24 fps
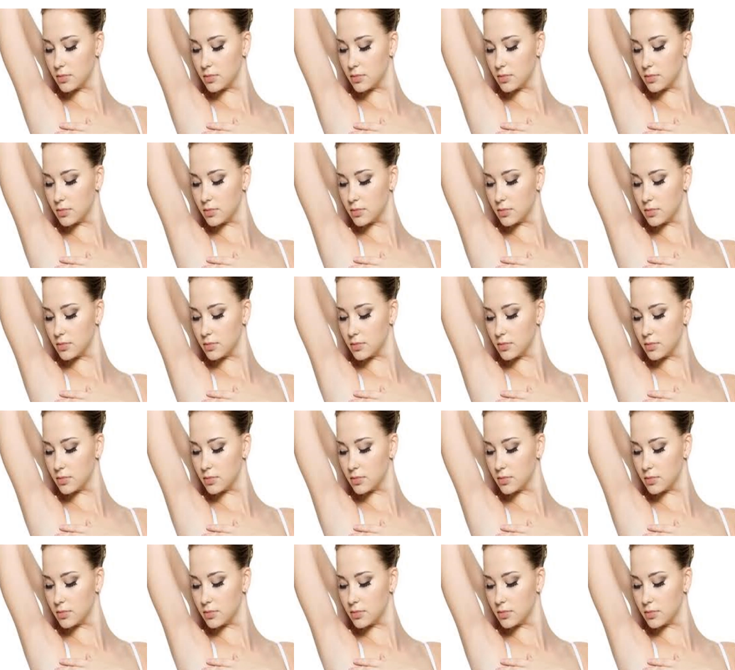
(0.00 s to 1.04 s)

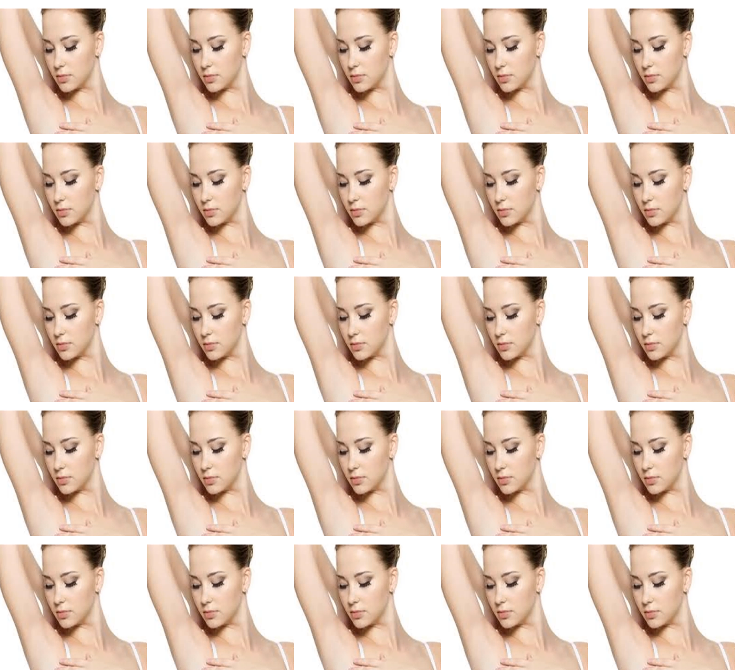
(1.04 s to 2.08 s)

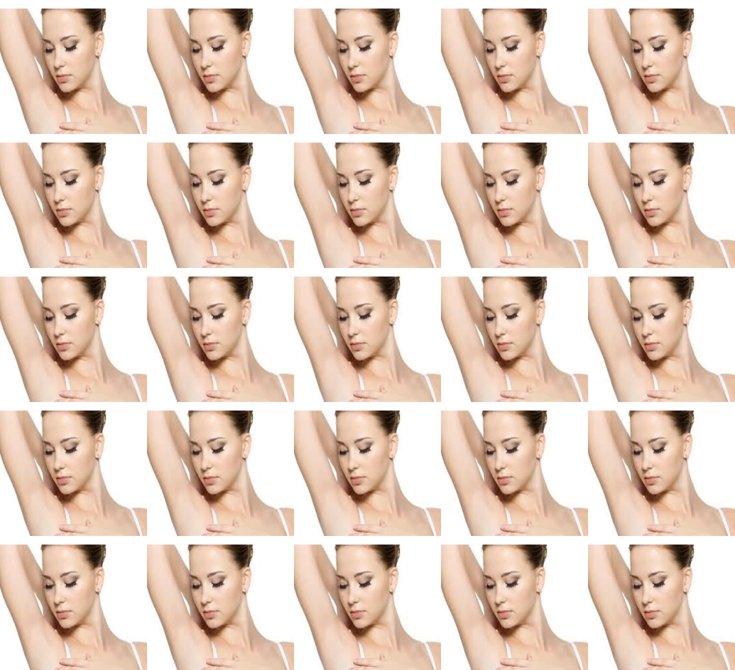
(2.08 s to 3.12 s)

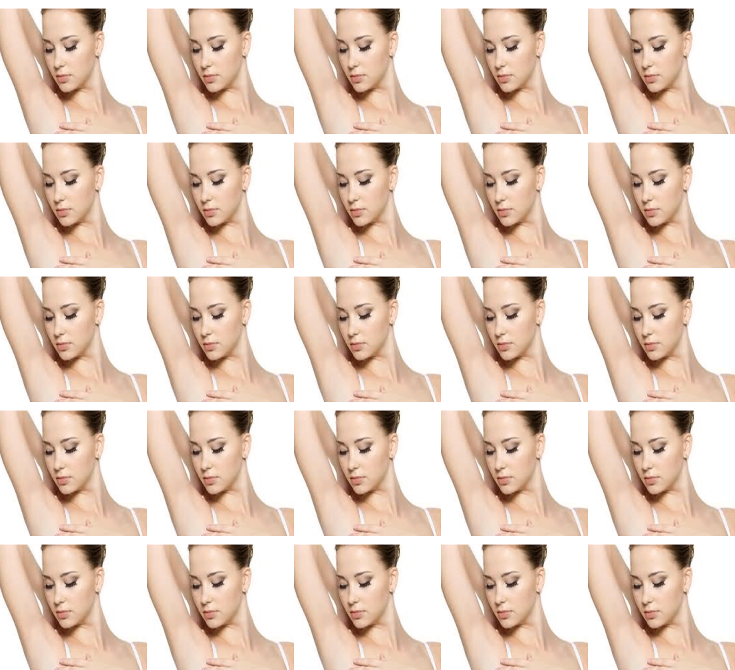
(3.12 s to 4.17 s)

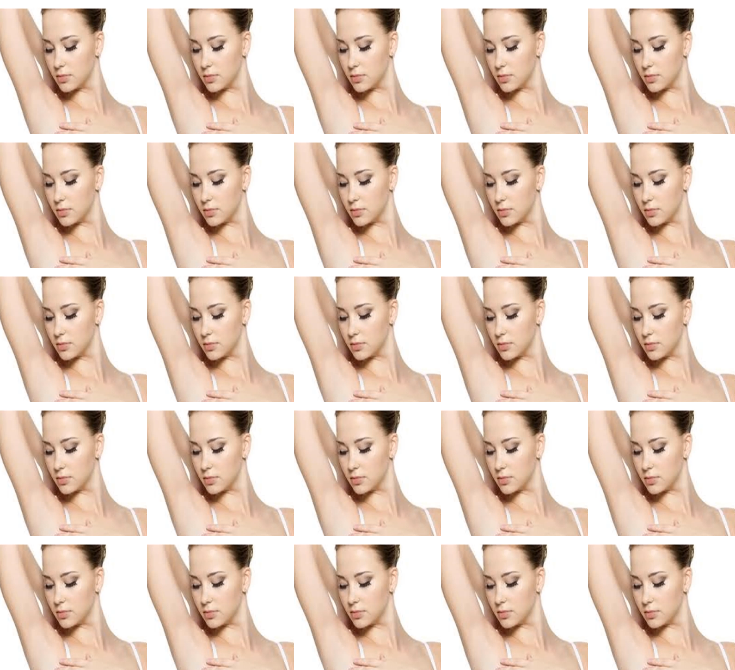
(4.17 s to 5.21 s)

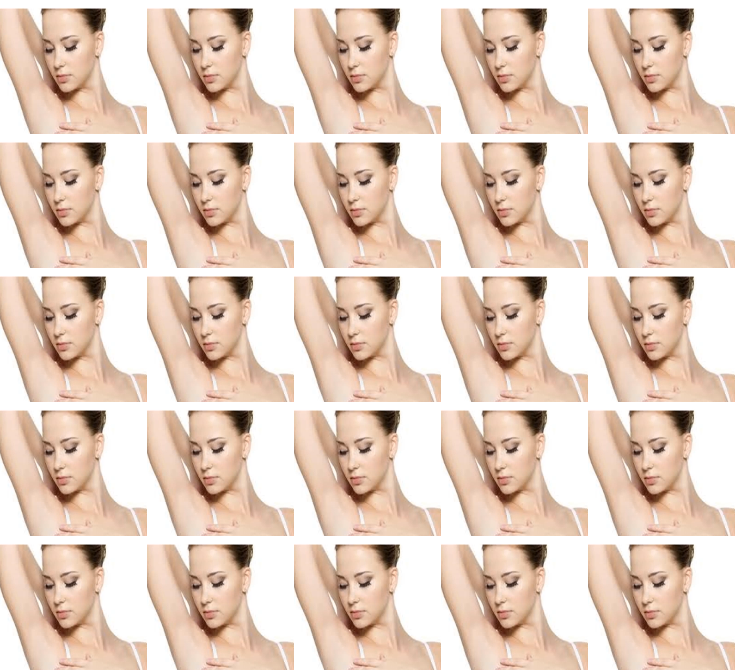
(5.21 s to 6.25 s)

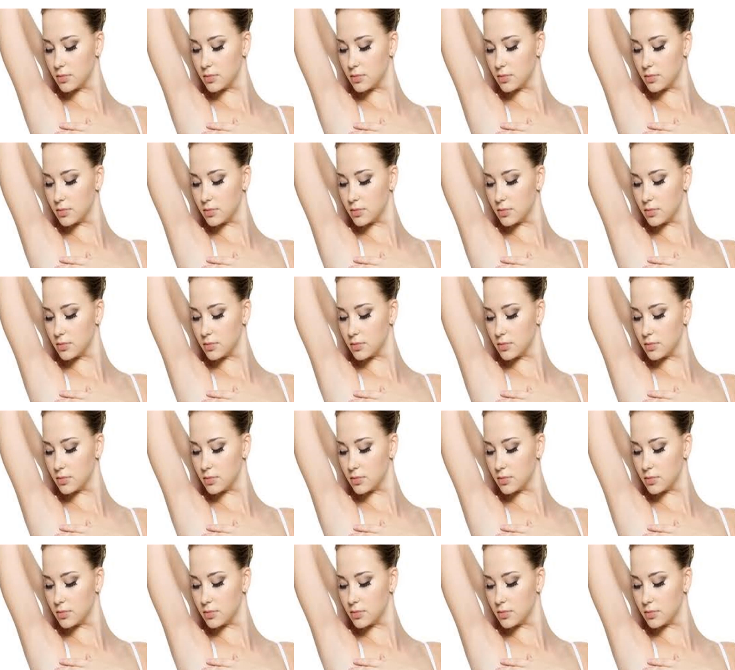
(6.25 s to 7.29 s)

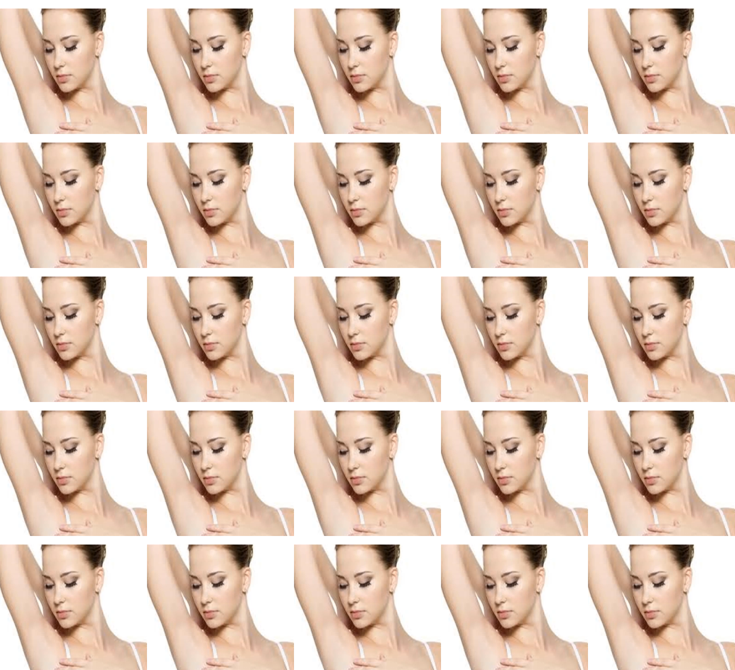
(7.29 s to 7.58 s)
The face doesn't move, so there is nothing to read.